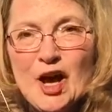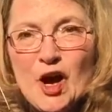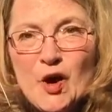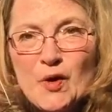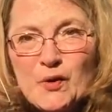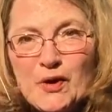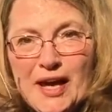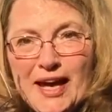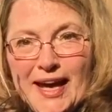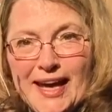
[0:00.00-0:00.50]

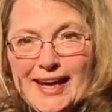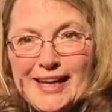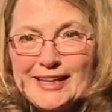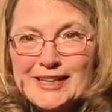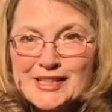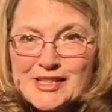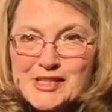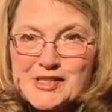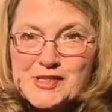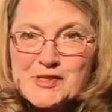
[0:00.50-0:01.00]
Okay,
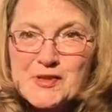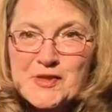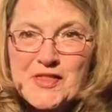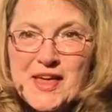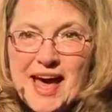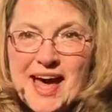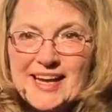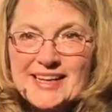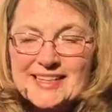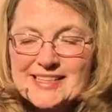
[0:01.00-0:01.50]
so
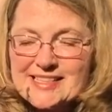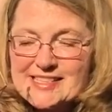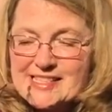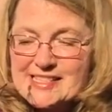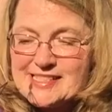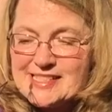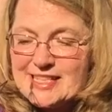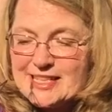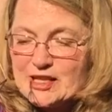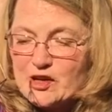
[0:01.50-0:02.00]
that is
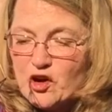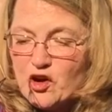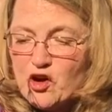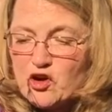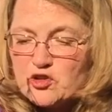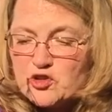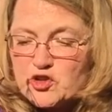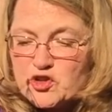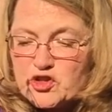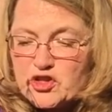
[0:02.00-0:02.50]
the
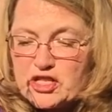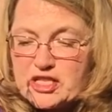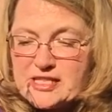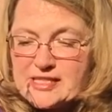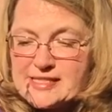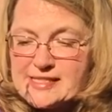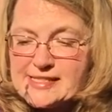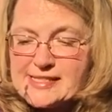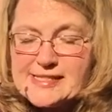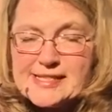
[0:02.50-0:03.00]
ultra
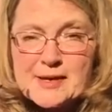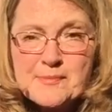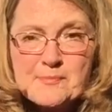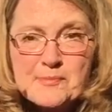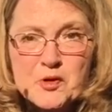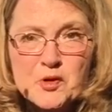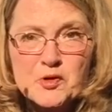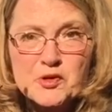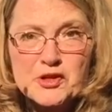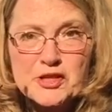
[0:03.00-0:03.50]

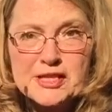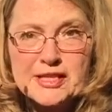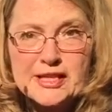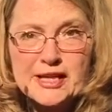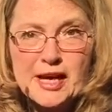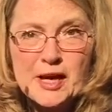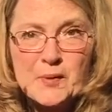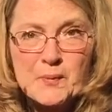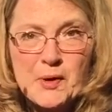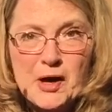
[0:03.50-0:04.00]
simple
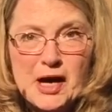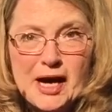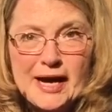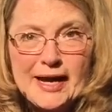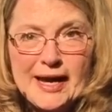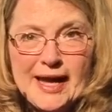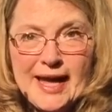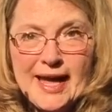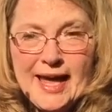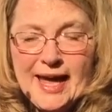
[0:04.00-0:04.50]
DIY.
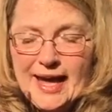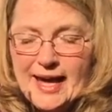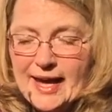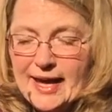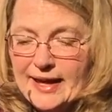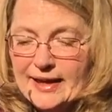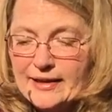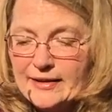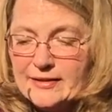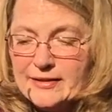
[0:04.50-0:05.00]

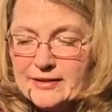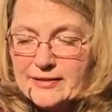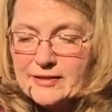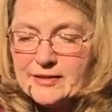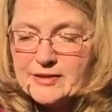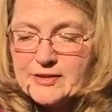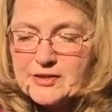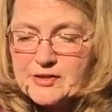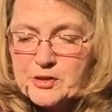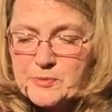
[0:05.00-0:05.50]
And
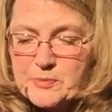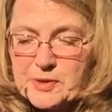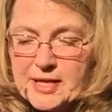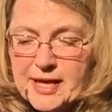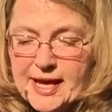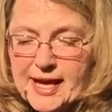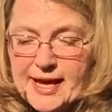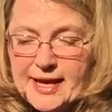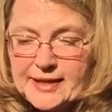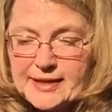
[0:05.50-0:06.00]
to be
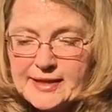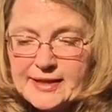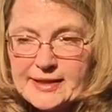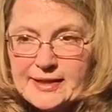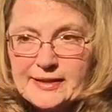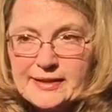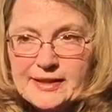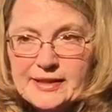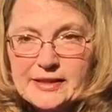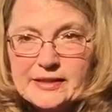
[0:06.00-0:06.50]
handy,
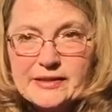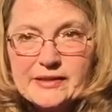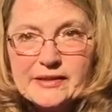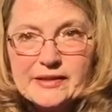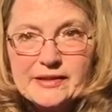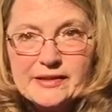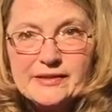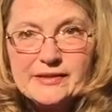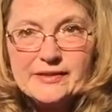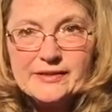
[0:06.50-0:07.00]

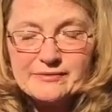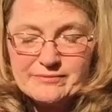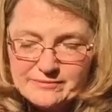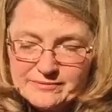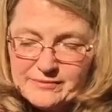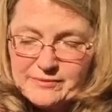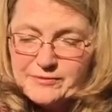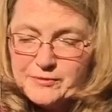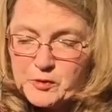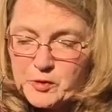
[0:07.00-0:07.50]

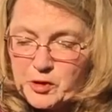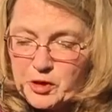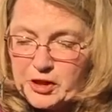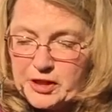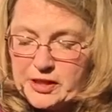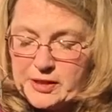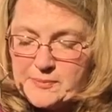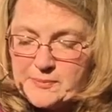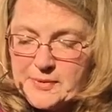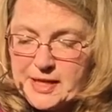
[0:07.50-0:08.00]
for
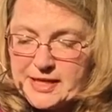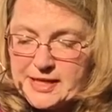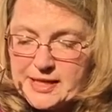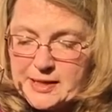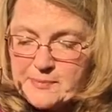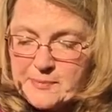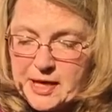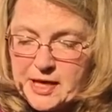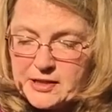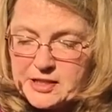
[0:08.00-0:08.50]

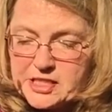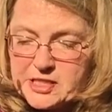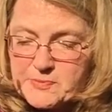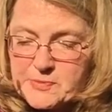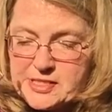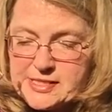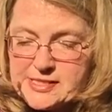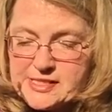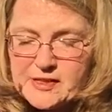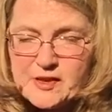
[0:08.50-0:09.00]
making
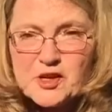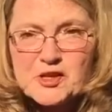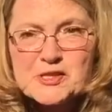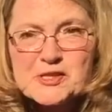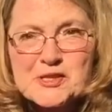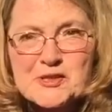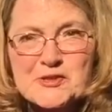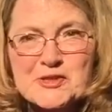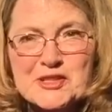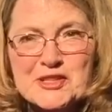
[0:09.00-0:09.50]
embellishments, it
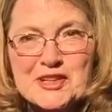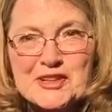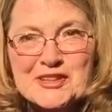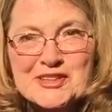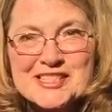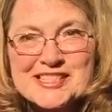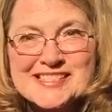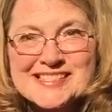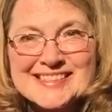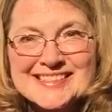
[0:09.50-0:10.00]
also
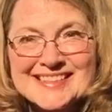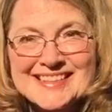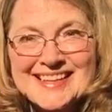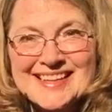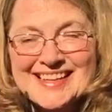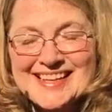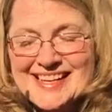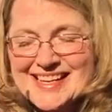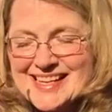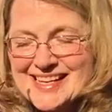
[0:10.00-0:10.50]
turns.
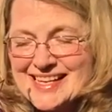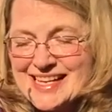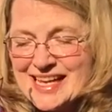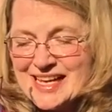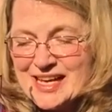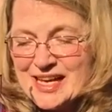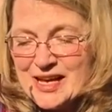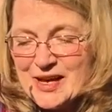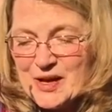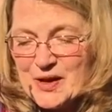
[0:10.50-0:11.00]

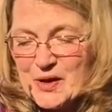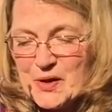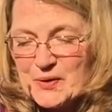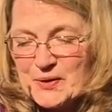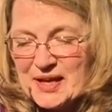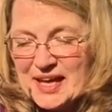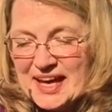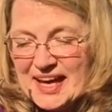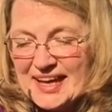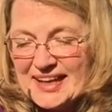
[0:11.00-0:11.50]

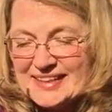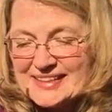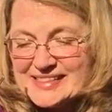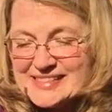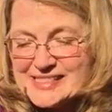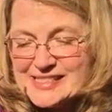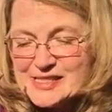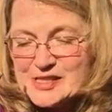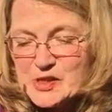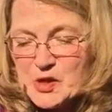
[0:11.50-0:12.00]
Okay,
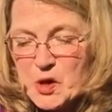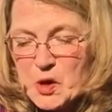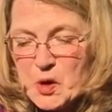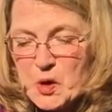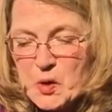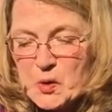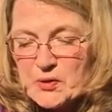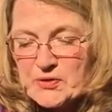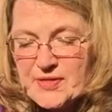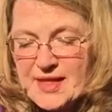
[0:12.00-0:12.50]

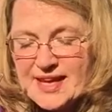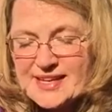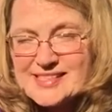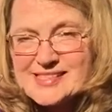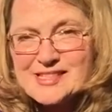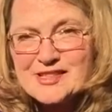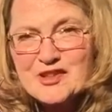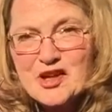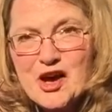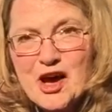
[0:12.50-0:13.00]
so
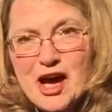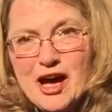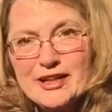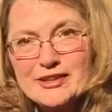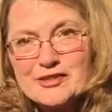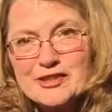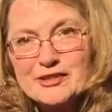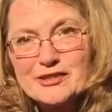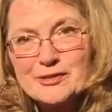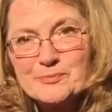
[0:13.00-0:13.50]
thanks a lot.
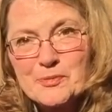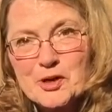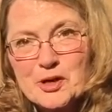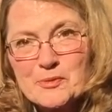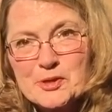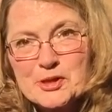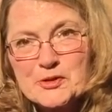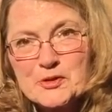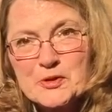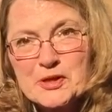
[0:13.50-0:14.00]
I'll
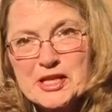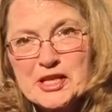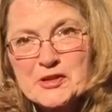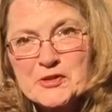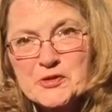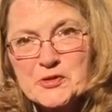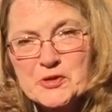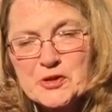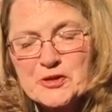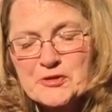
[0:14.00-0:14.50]
probably do an
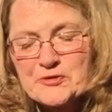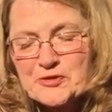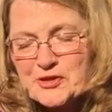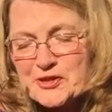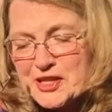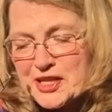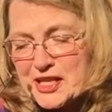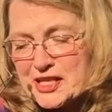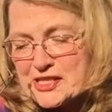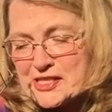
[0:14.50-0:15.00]
intro for
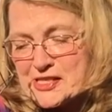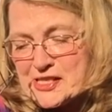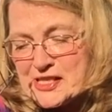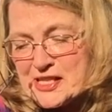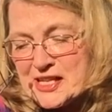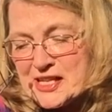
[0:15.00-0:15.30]
this.